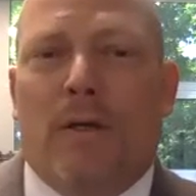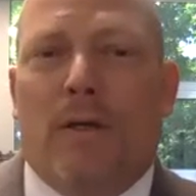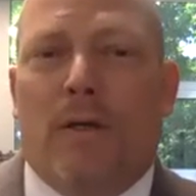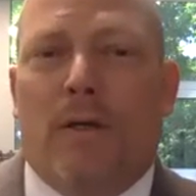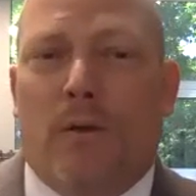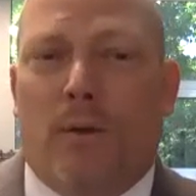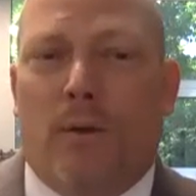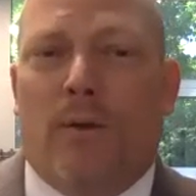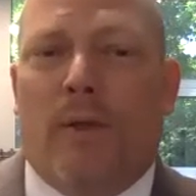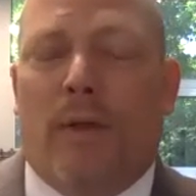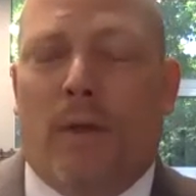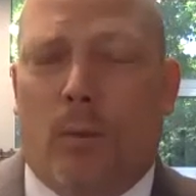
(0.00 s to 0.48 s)

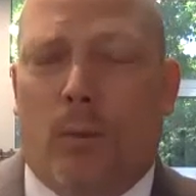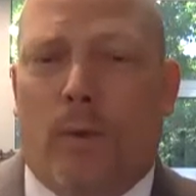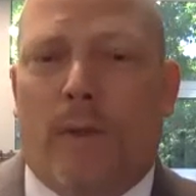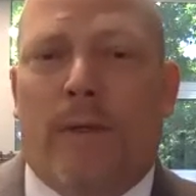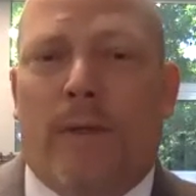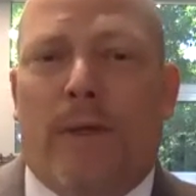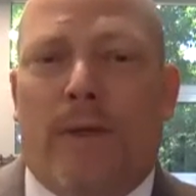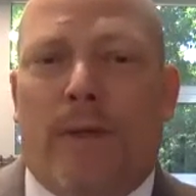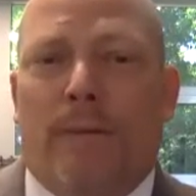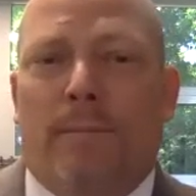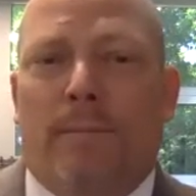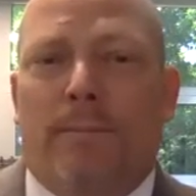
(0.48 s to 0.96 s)
Good thing we
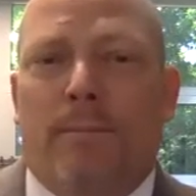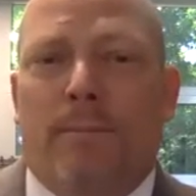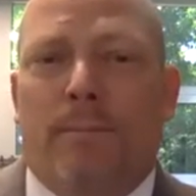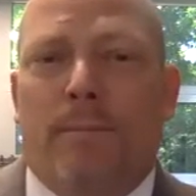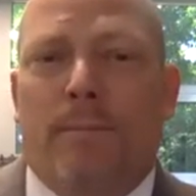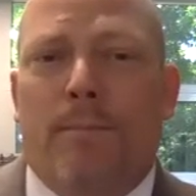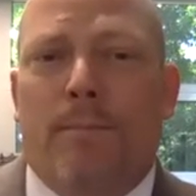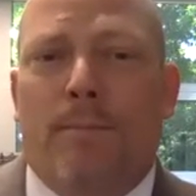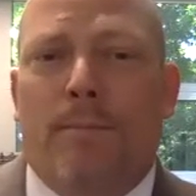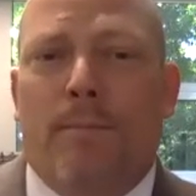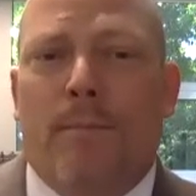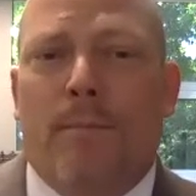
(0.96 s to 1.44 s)
did.
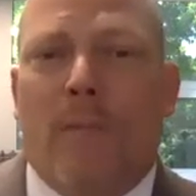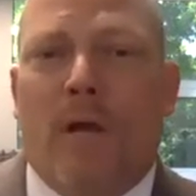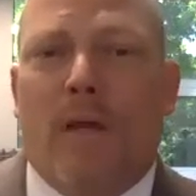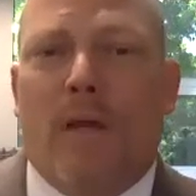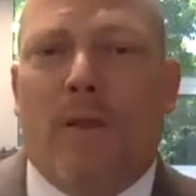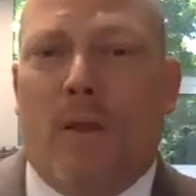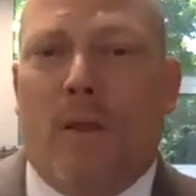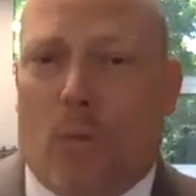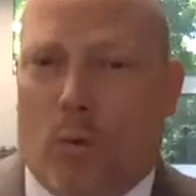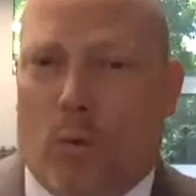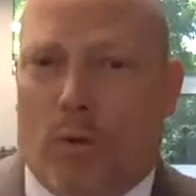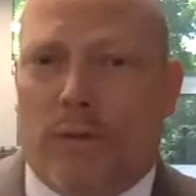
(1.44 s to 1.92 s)

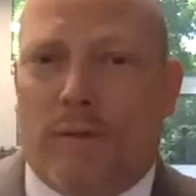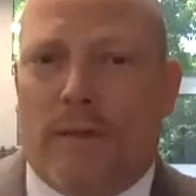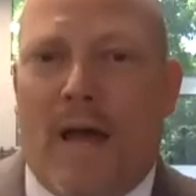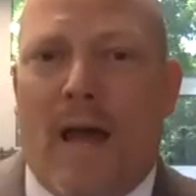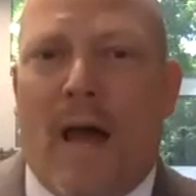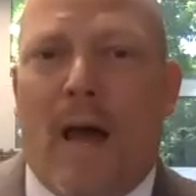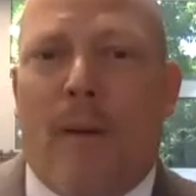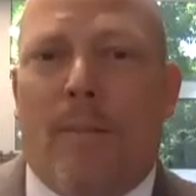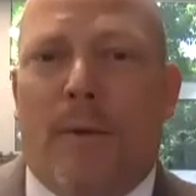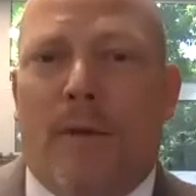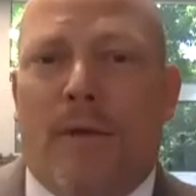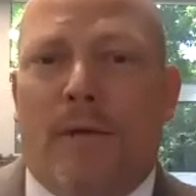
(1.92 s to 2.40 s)
The worst
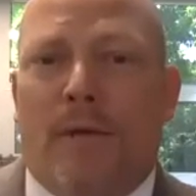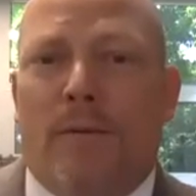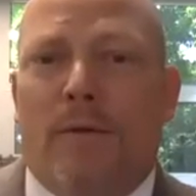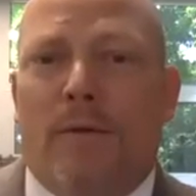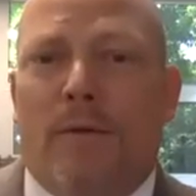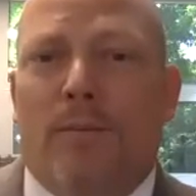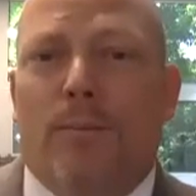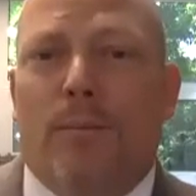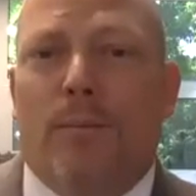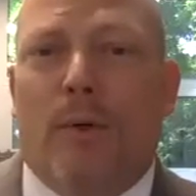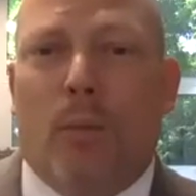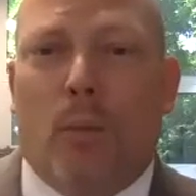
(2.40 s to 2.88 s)
happened,
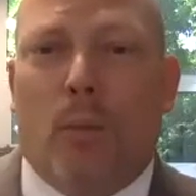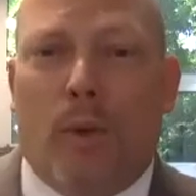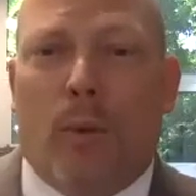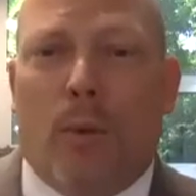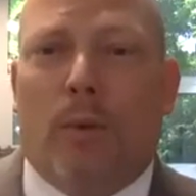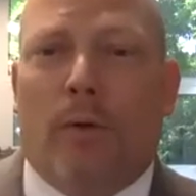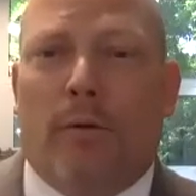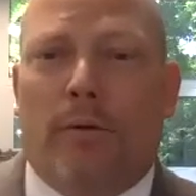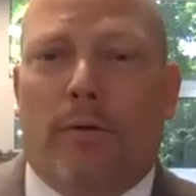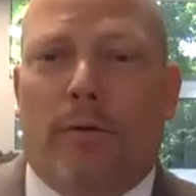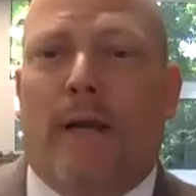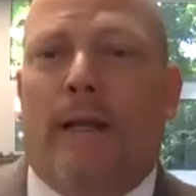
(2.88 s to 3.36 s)
but we
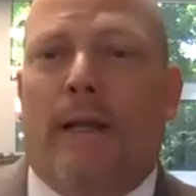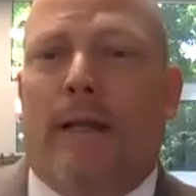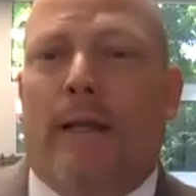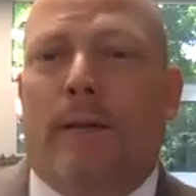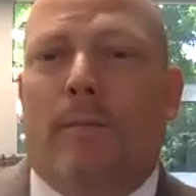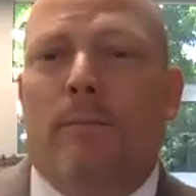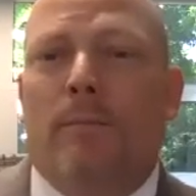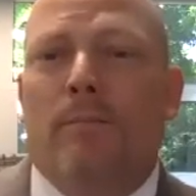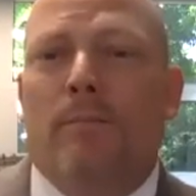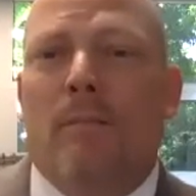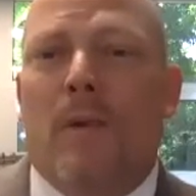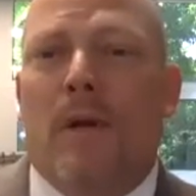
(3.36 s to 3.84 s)
were ready.
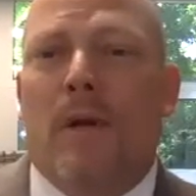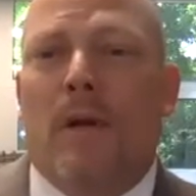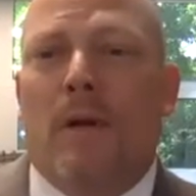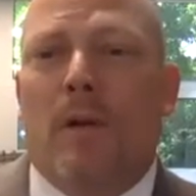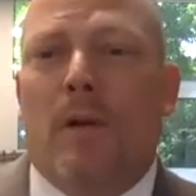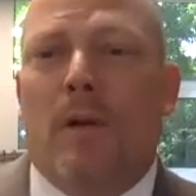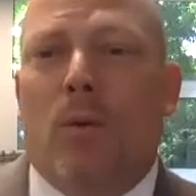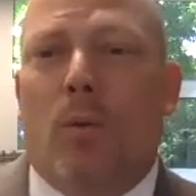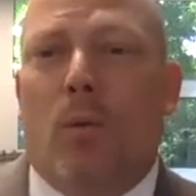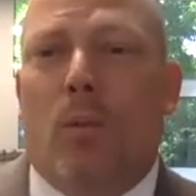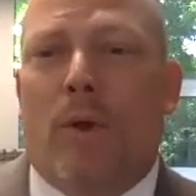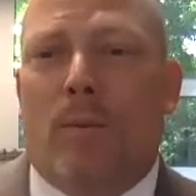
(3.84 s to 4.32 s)

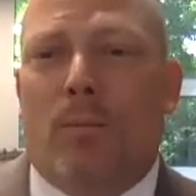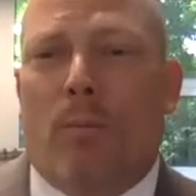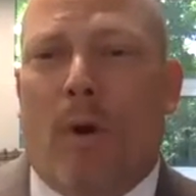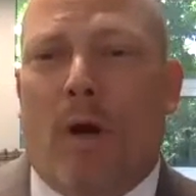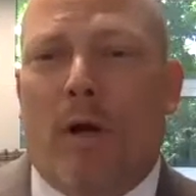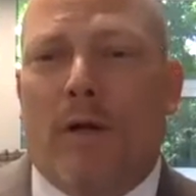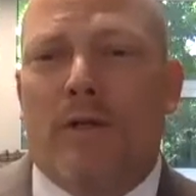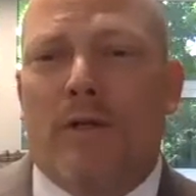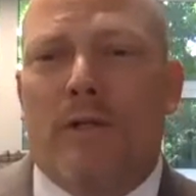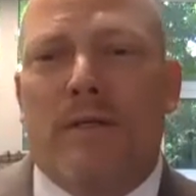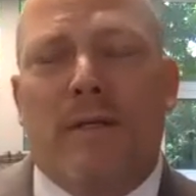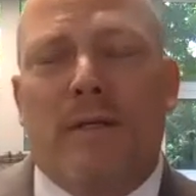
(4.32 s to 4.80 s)
When
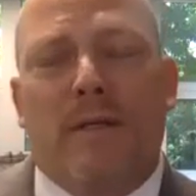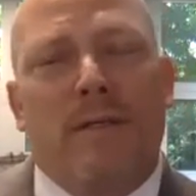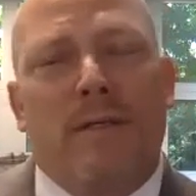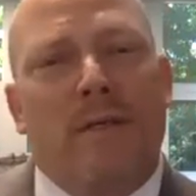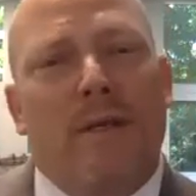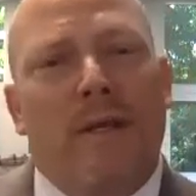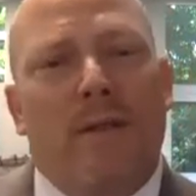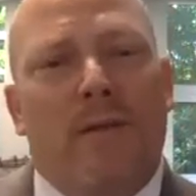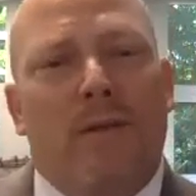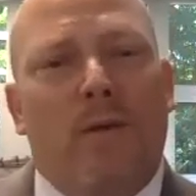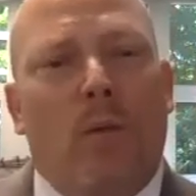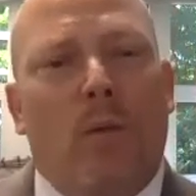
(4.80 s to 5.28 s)
March
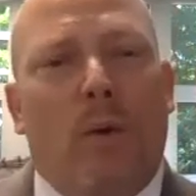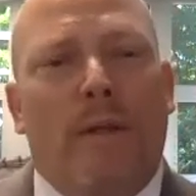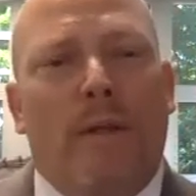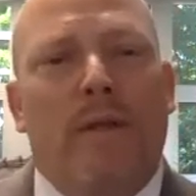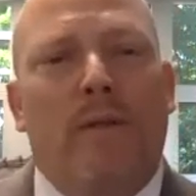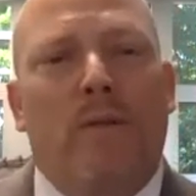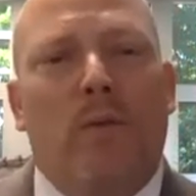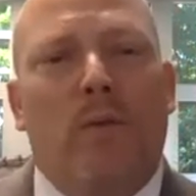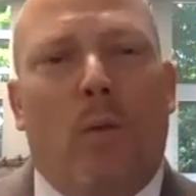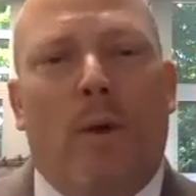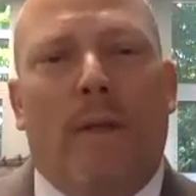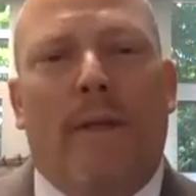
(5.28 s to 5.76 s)
16th,
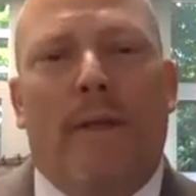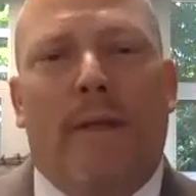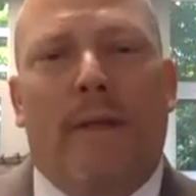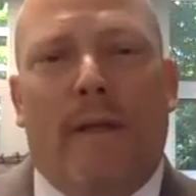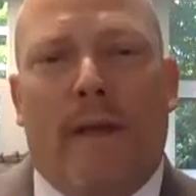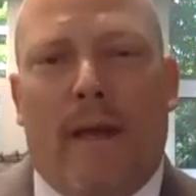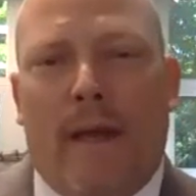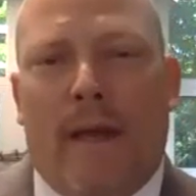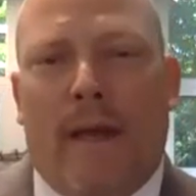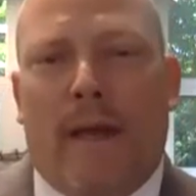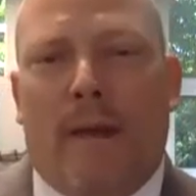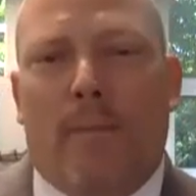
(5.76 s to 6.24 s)
2020
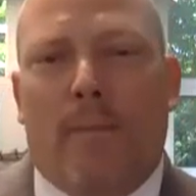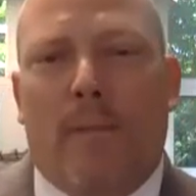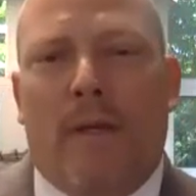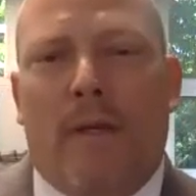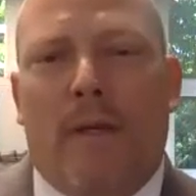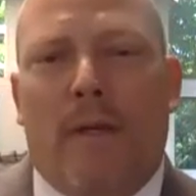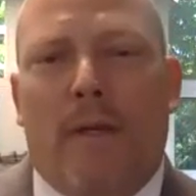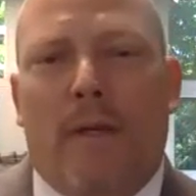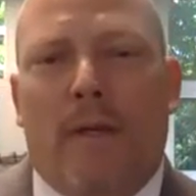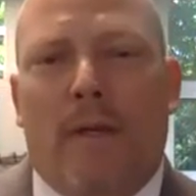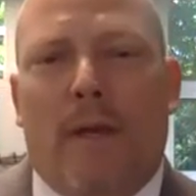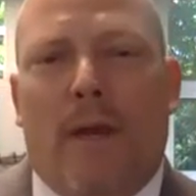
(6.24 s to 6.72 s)
came
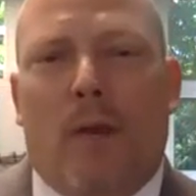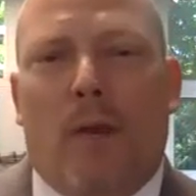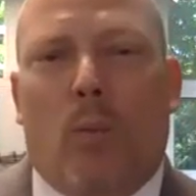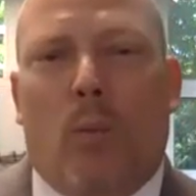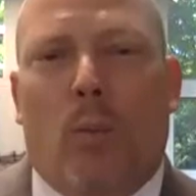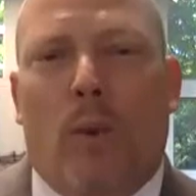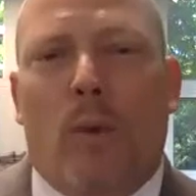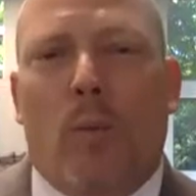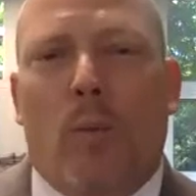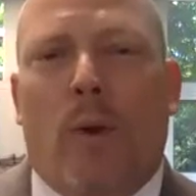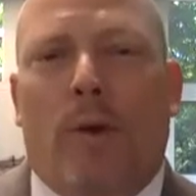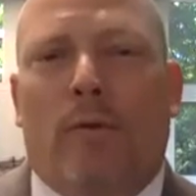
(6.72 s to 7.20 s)
and
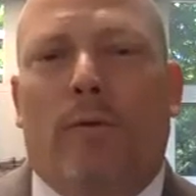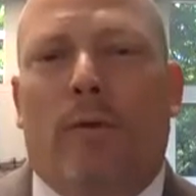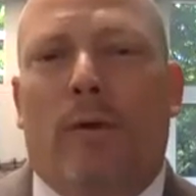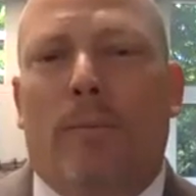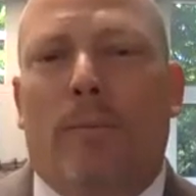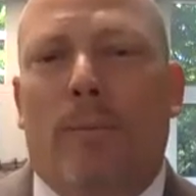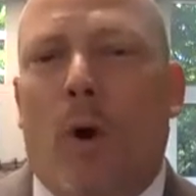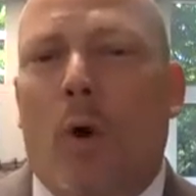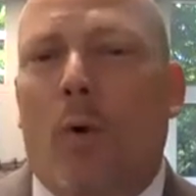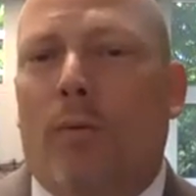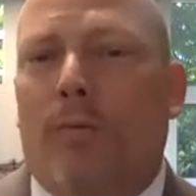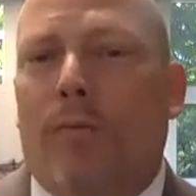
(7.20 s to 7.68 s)
we went
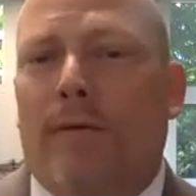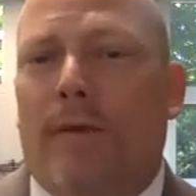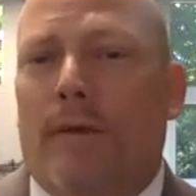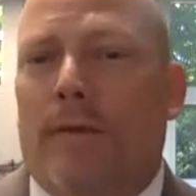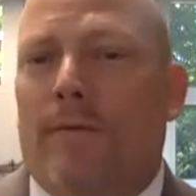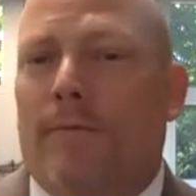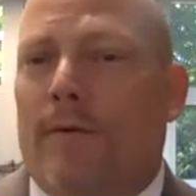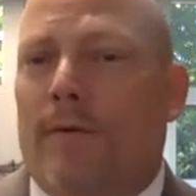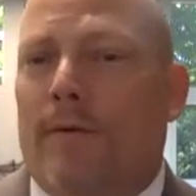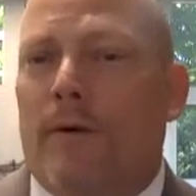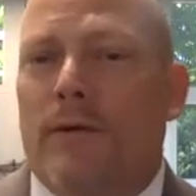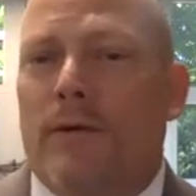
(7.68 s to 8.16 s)
remote for the
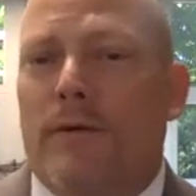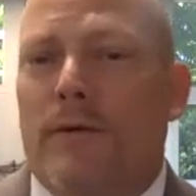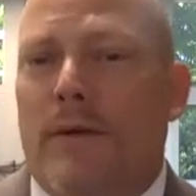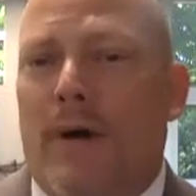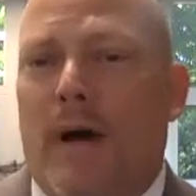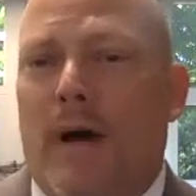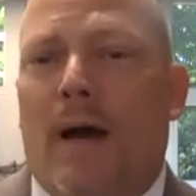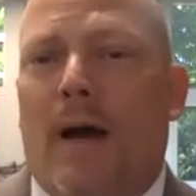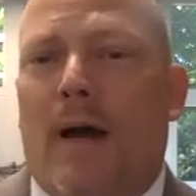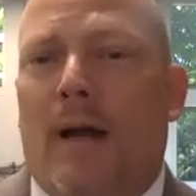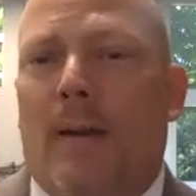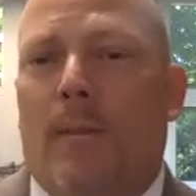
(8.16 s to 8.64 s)
first
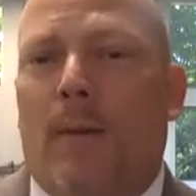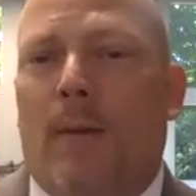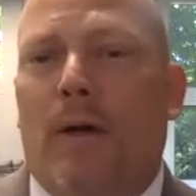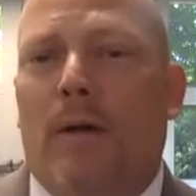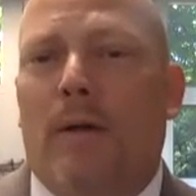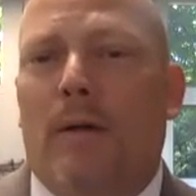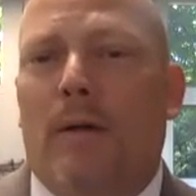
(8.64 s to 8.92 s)
time,